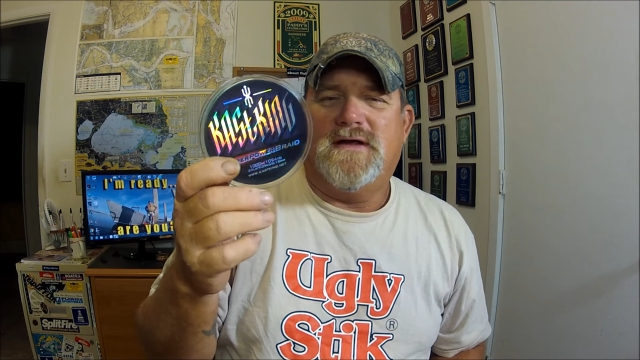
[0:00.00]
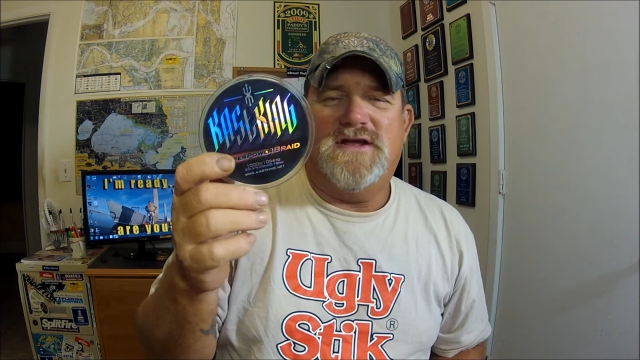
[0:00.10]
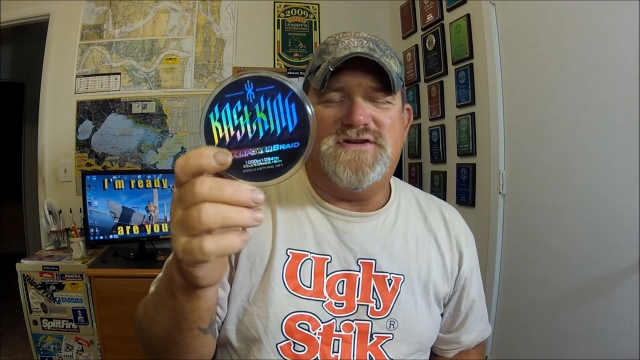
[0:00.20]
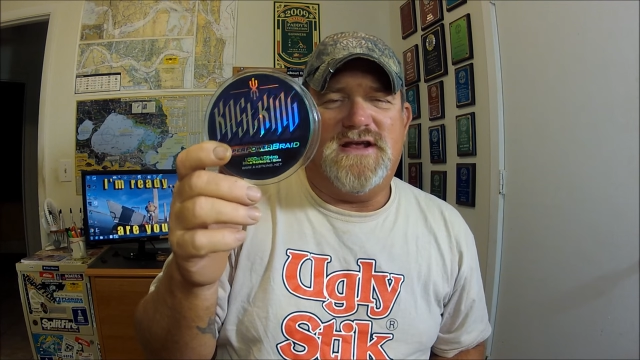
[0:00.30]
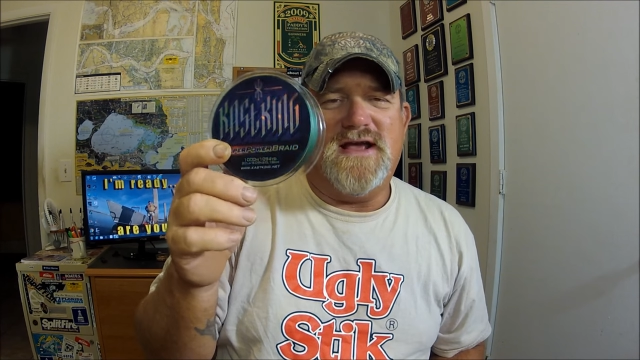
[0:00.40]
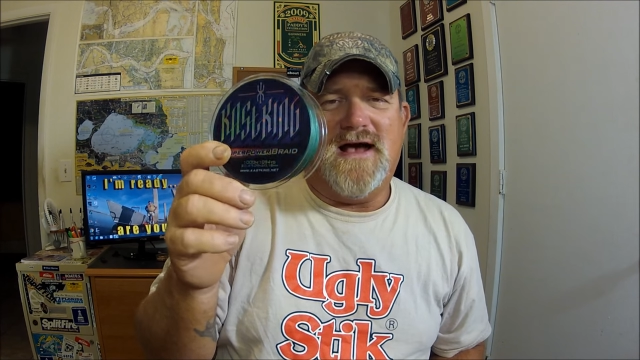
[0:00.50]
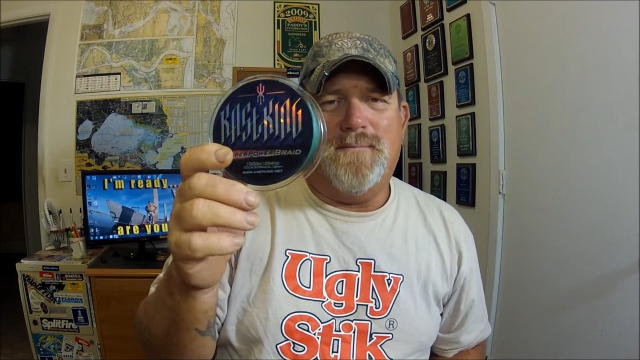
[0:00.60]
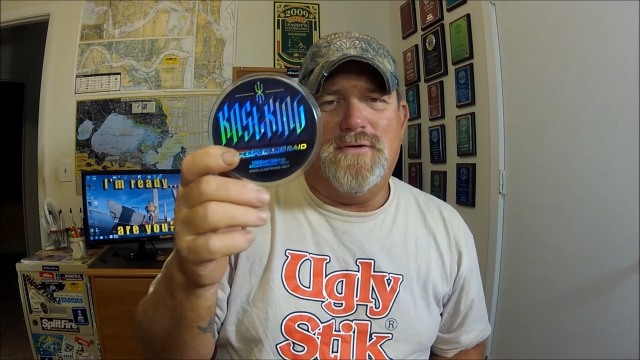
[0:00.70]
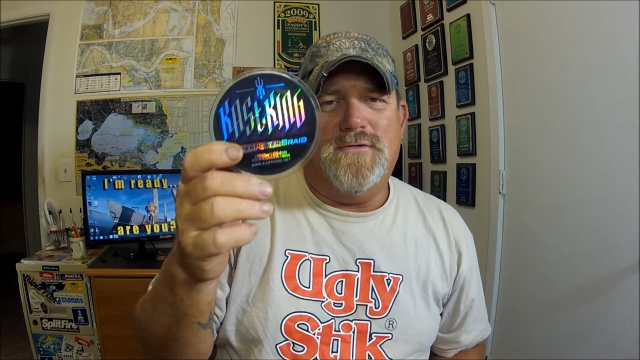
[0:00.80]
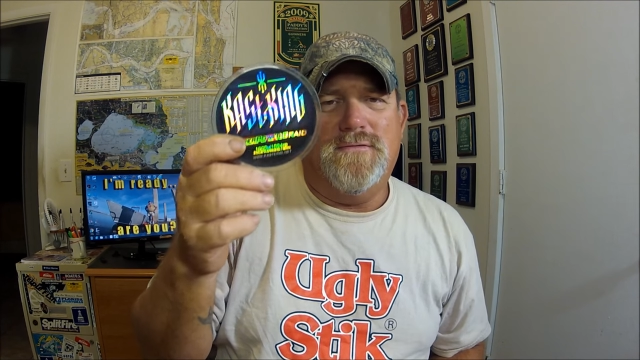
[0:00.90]

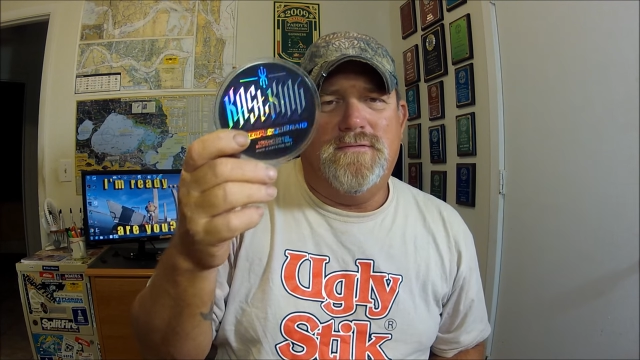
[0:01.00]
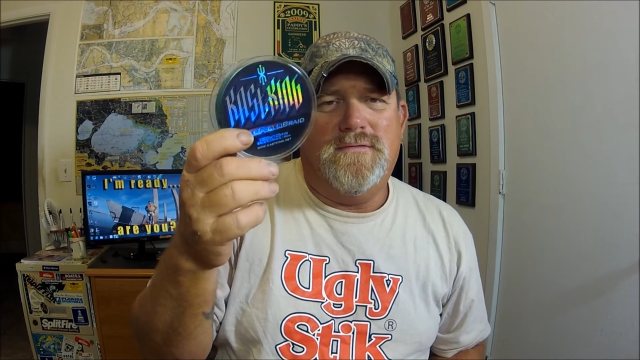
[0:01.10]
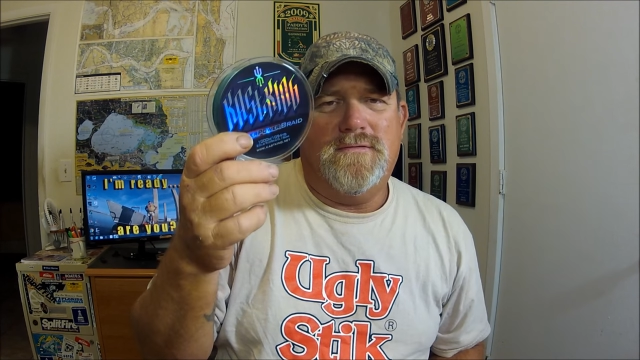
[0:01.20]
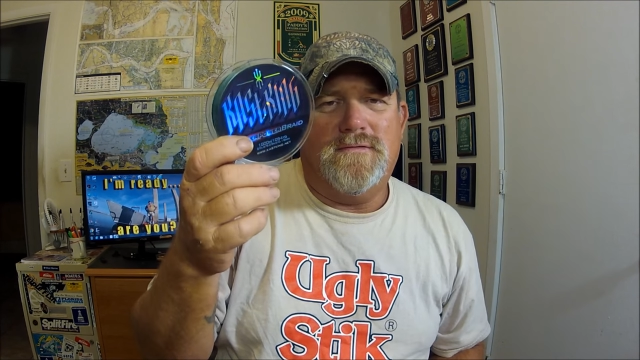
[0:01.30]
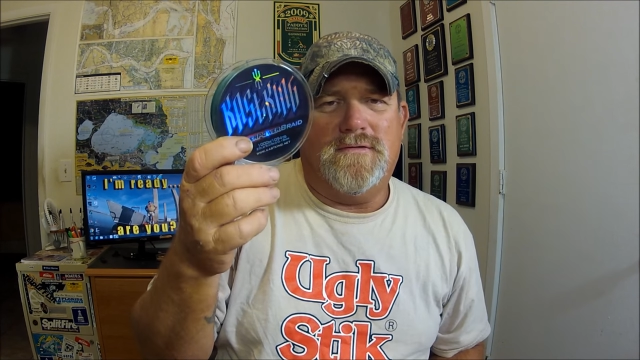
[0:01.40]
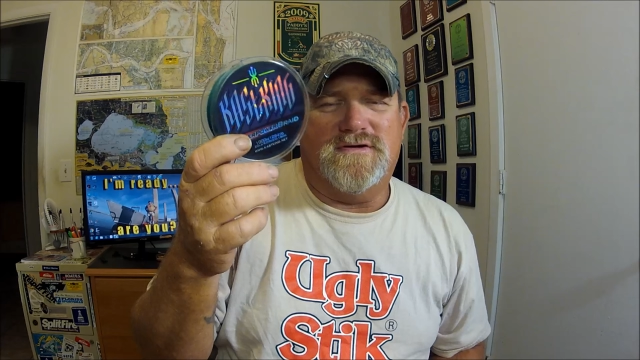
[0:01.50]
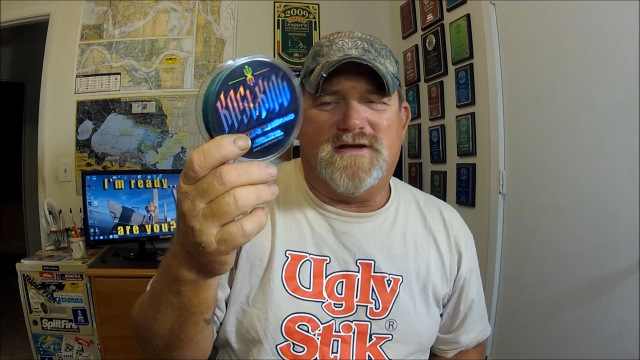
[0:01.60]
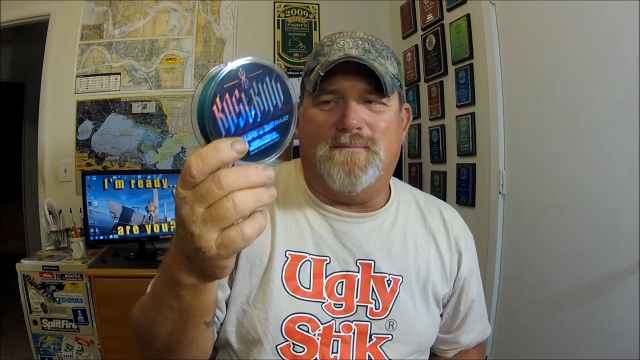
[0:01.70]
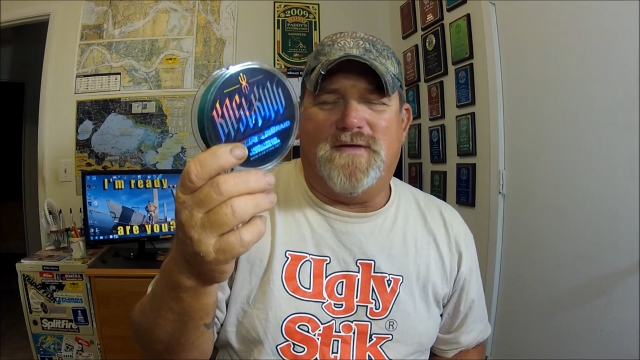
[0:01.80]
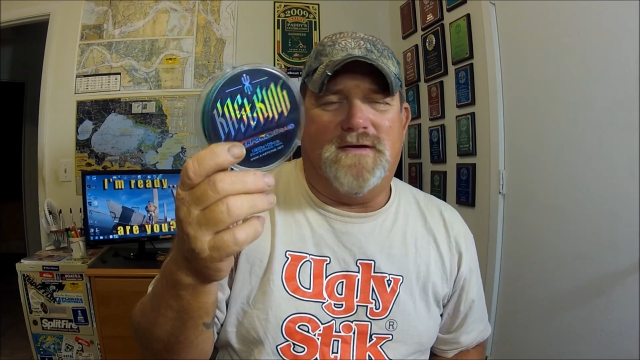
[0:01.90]
Gichigamu or
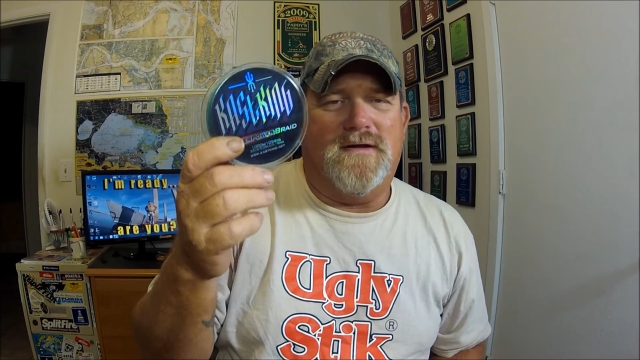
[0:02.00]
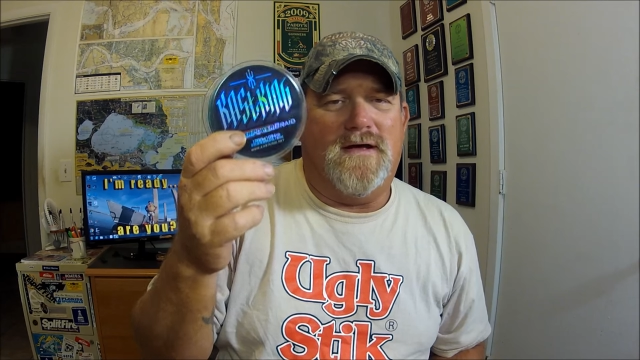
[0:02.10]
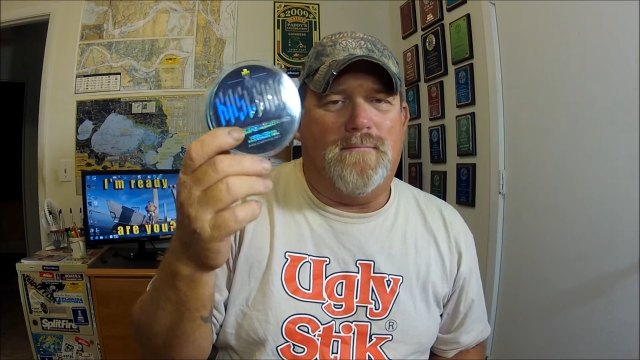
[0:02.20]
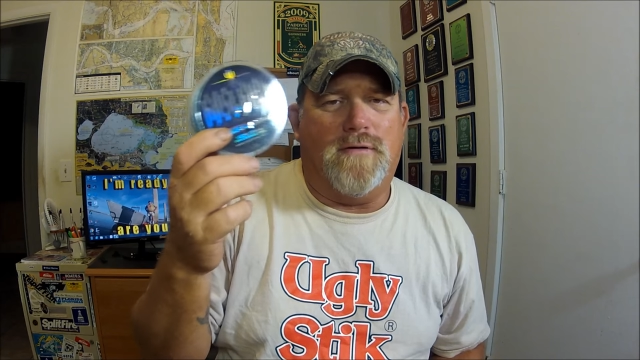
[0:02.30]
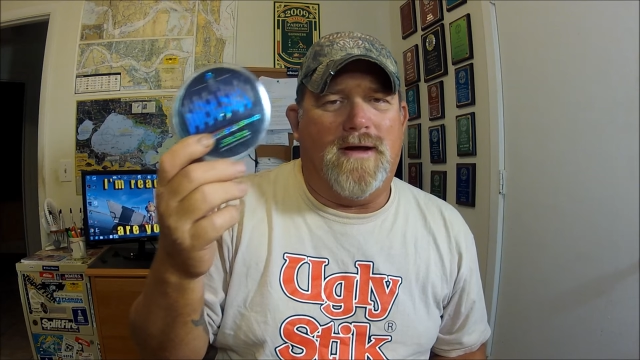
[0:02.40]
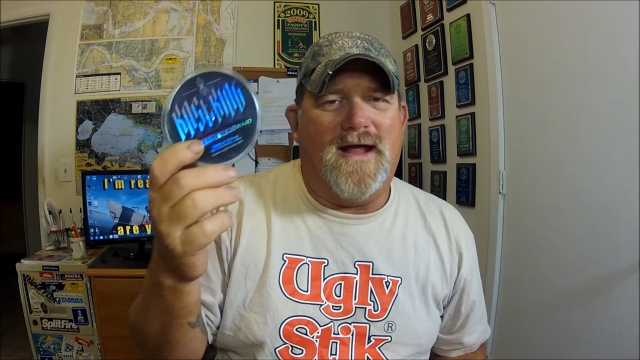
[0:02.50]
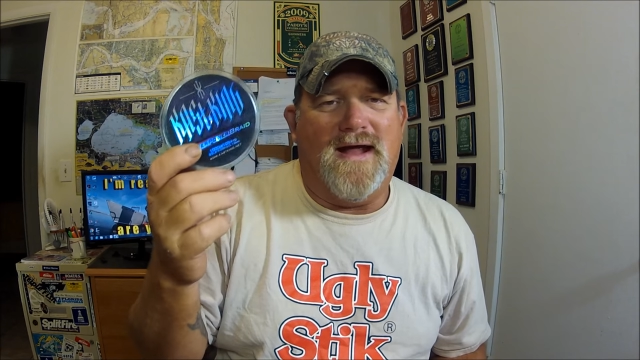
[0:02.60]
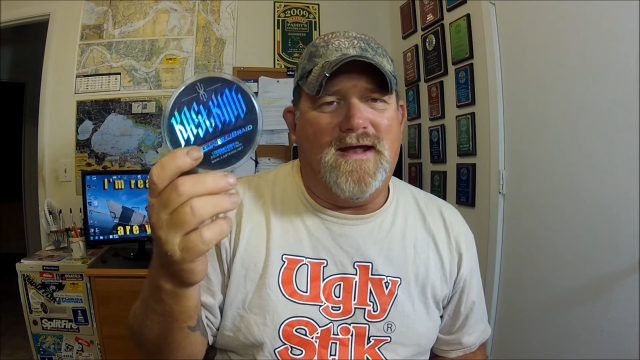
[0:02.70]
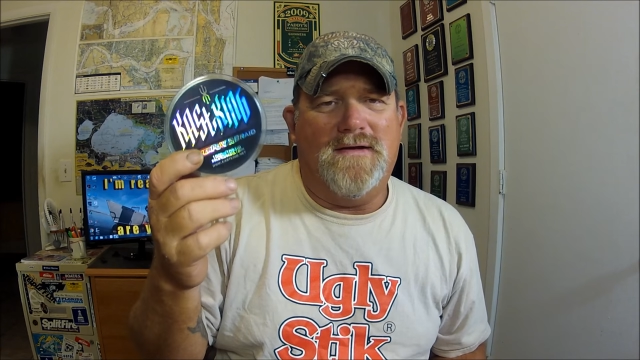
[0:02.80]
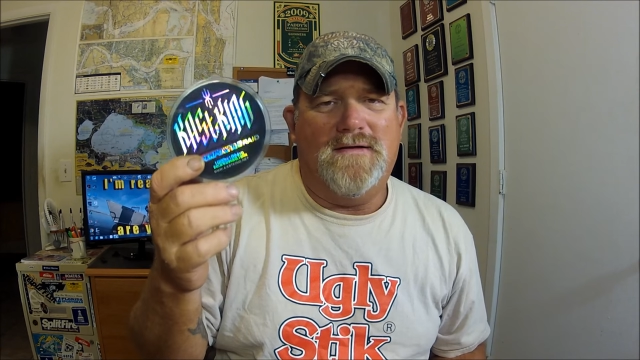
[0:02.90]
something uh,
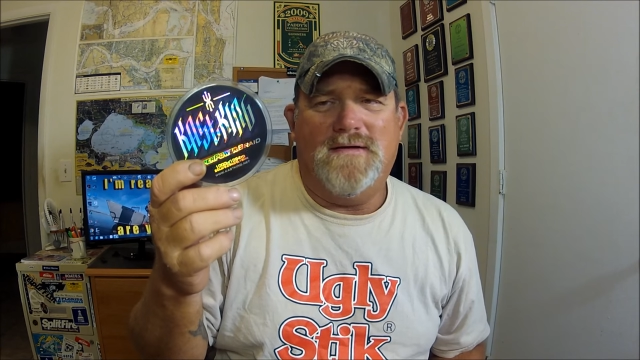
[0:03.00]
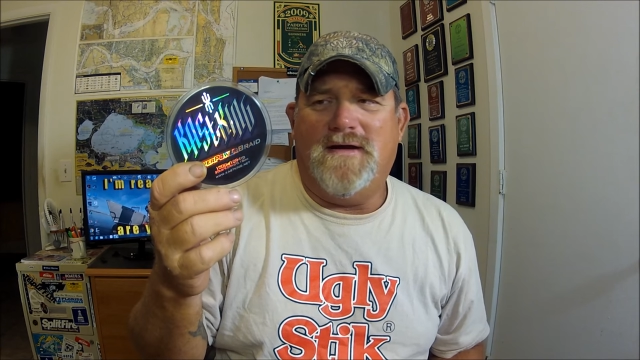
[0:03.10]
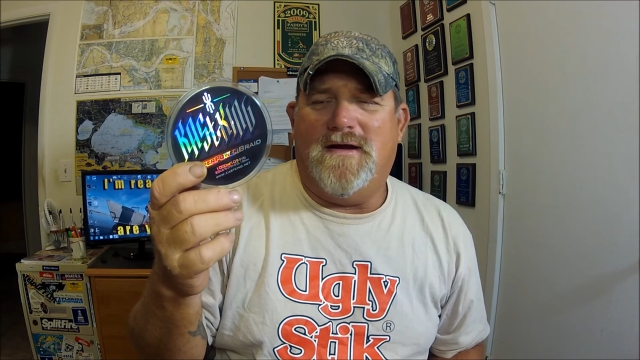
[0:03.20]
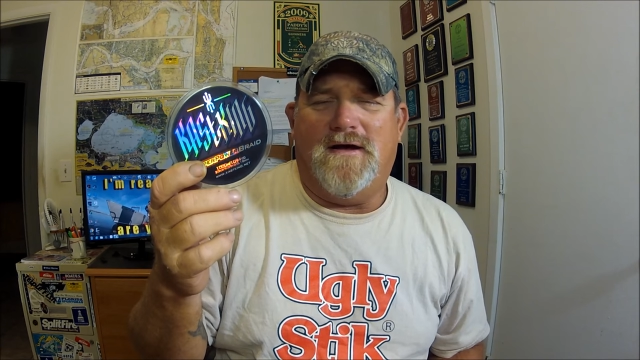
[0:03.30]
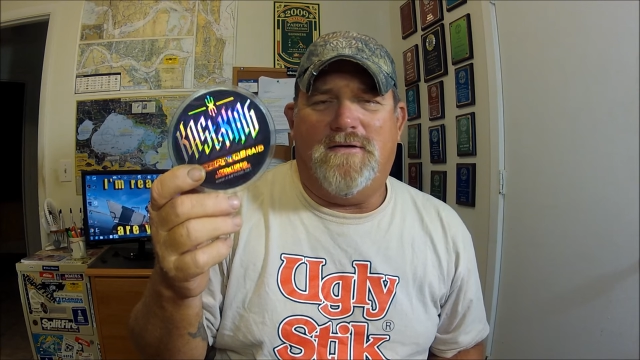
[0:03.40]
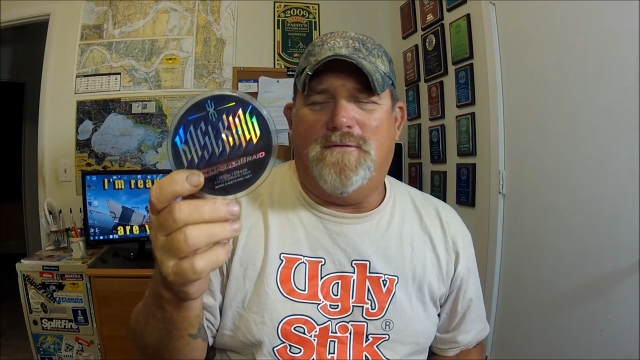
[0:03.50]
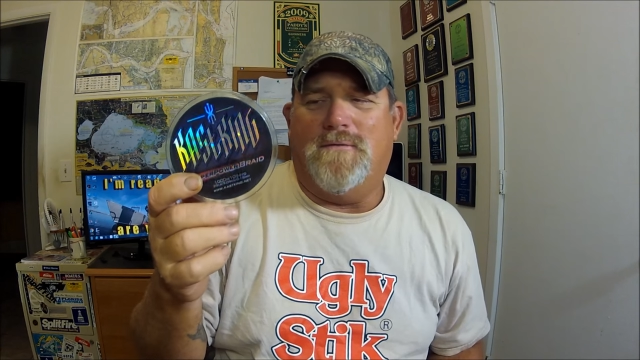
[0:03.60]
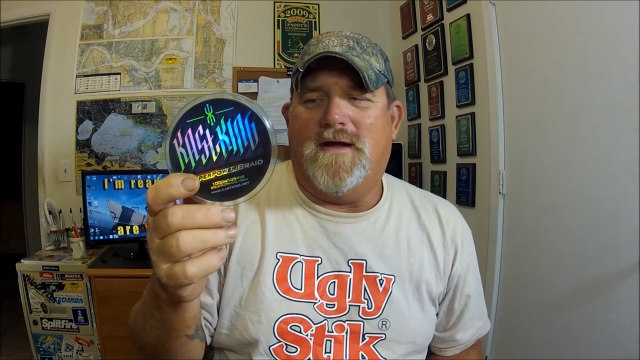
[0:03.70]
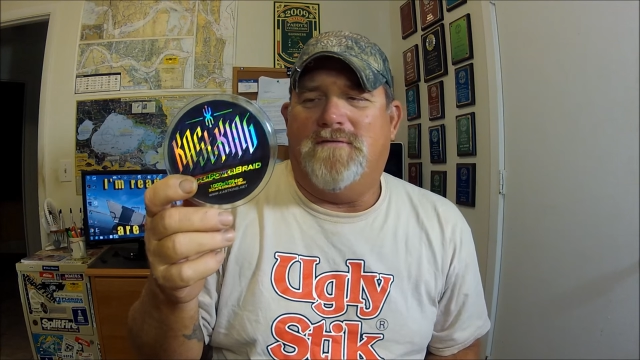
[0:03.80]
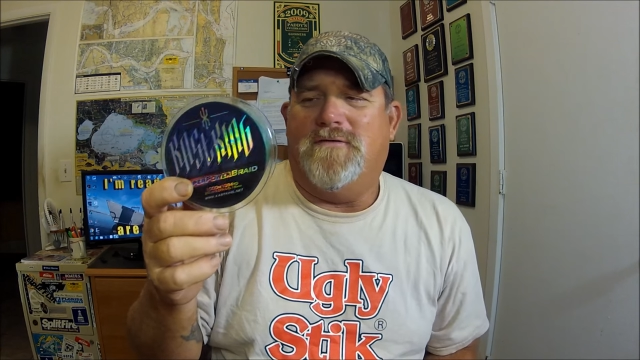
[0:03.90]
braid. You know, or
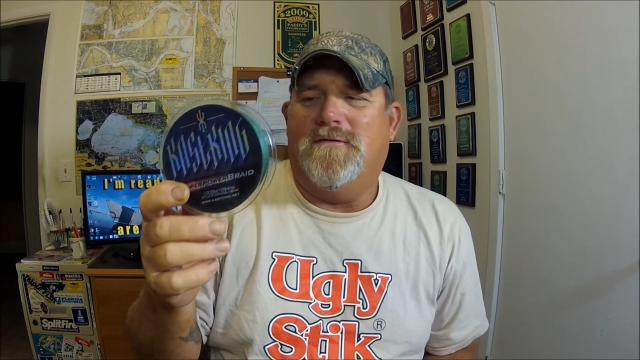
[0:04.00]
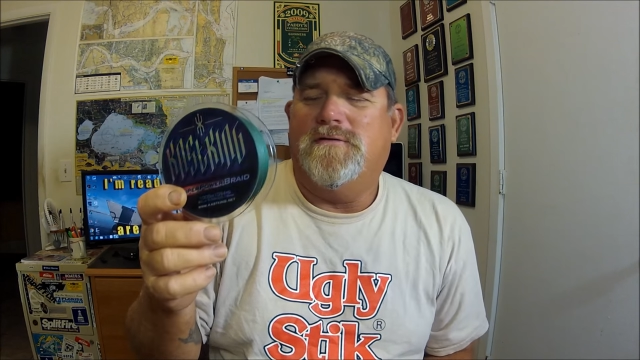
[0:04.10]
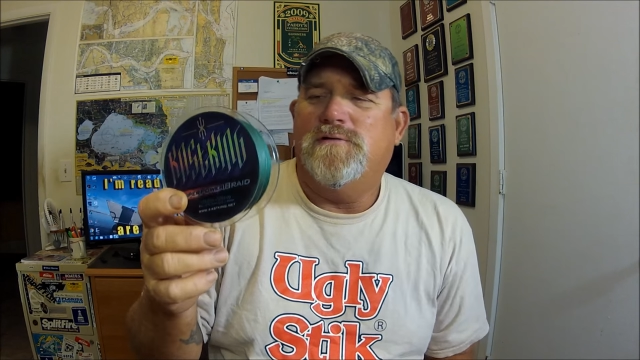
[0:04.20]
whatever.